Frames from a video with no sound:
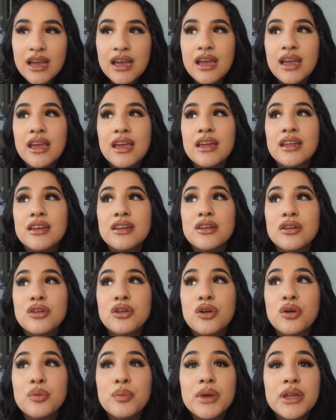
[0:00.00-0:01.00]
and
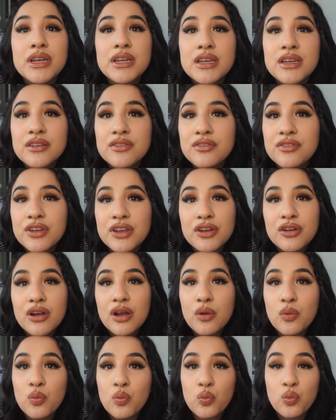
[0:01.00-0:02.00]
nobody could figure
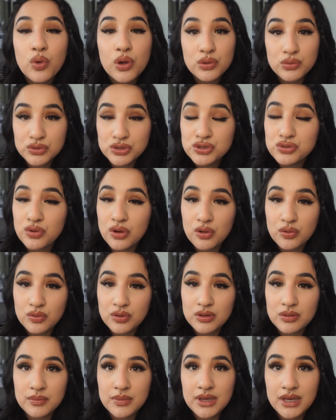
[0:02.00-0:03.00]
out what was wrong
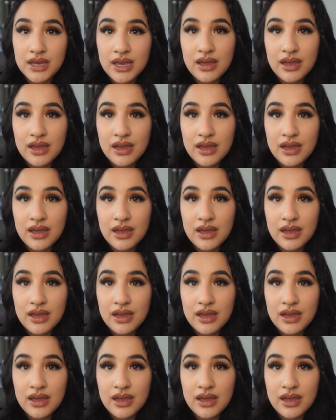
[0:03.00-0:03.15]
with me.